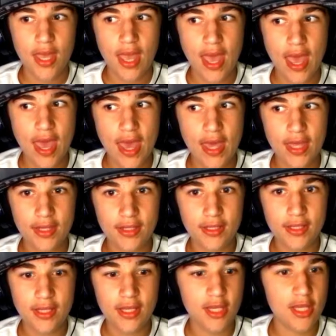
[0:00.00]
and
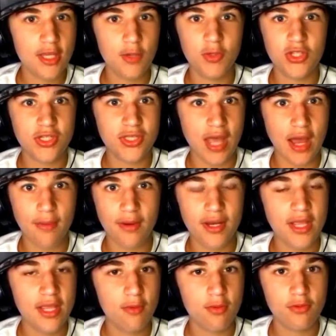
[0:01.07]
he was just dominant.
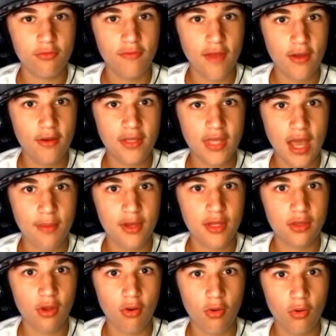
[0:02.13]
He was very
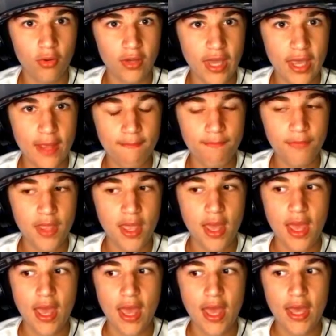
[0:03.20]
dominant the whole game,
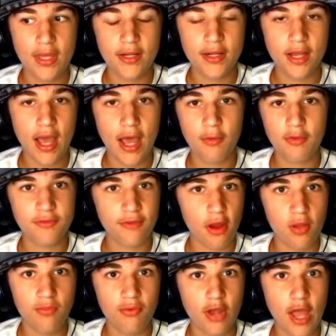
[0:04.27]
and I was very
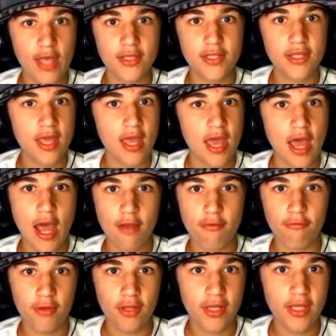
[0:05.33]
impressed. I
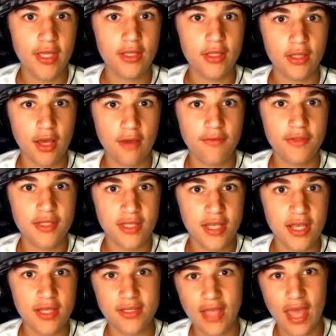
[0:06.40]
really loved
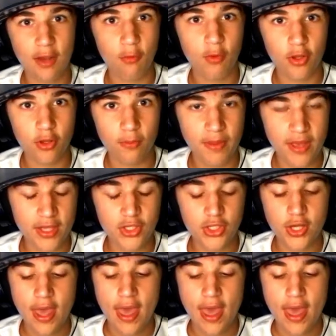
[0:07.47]
seeing Zach Wheeler pitch.